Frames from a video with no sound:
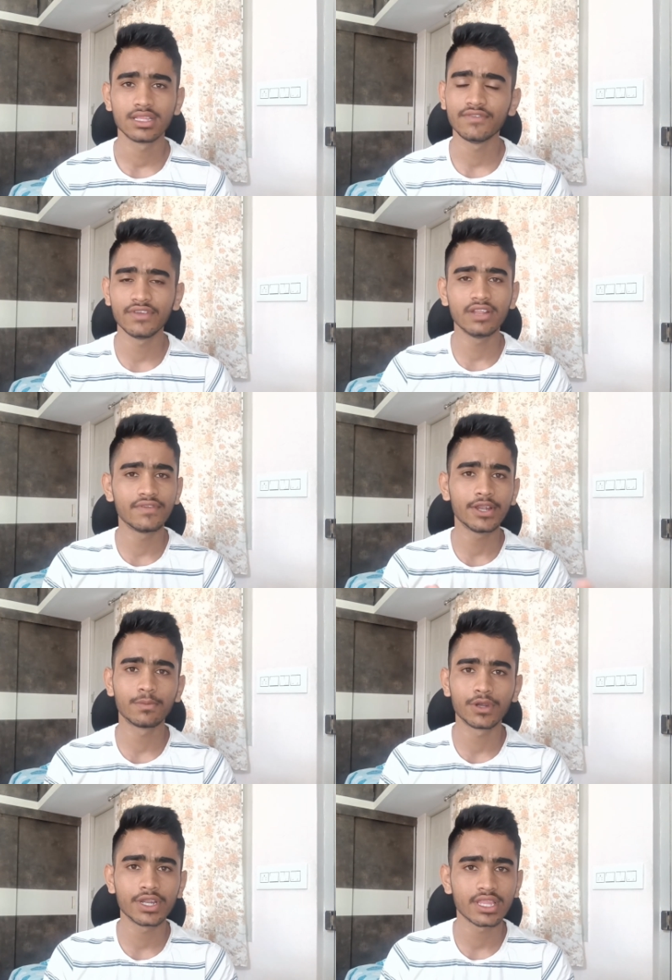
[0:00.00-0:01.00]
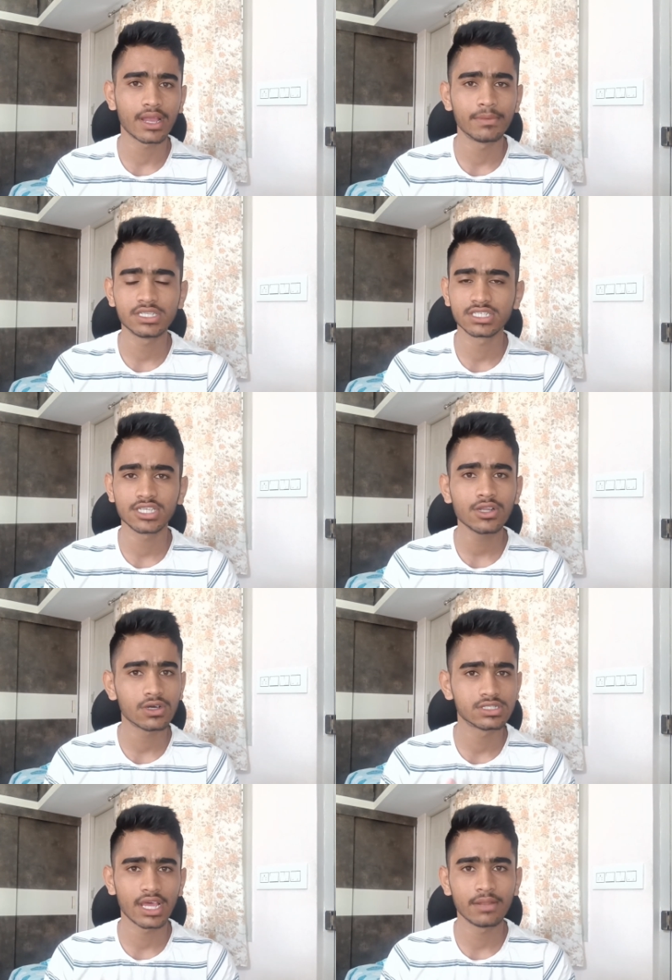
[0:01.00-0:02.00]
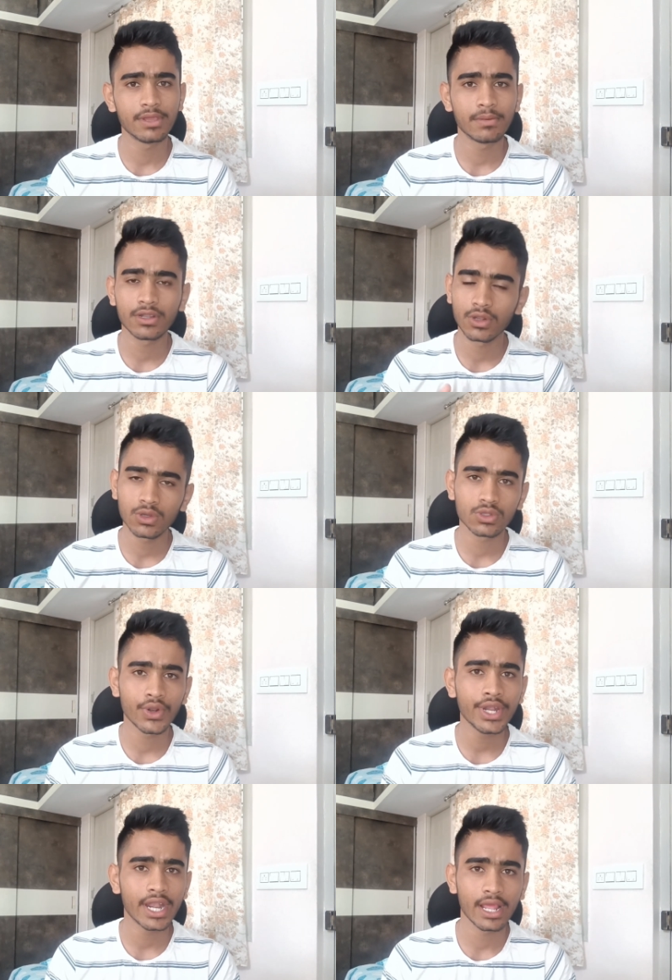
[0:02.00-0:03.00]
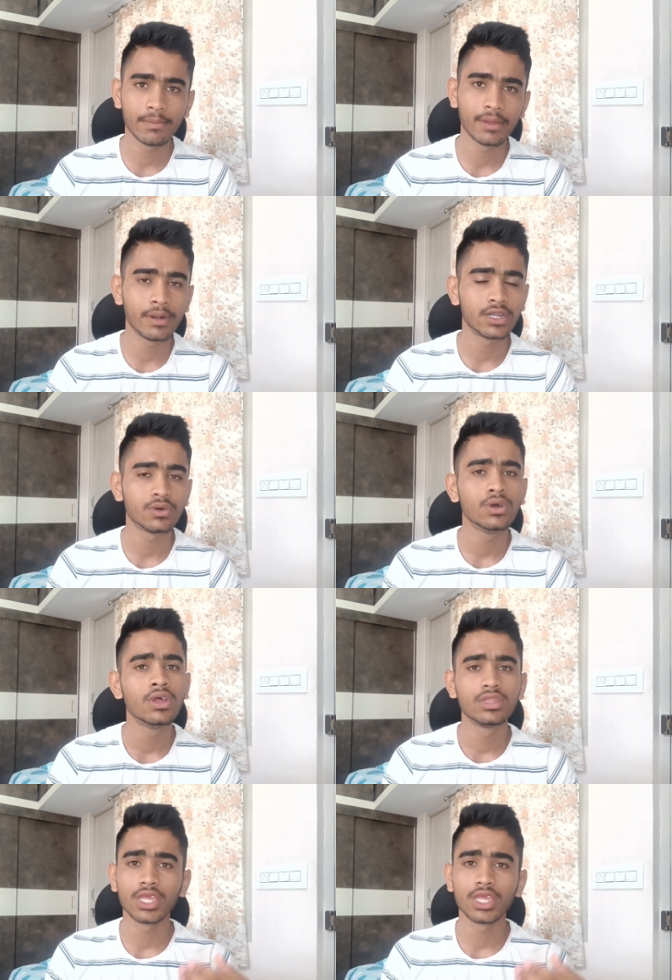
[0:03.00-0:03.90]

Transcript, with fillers: then feel free to put it in the comment section because I'll be able to look through it and I'll be able to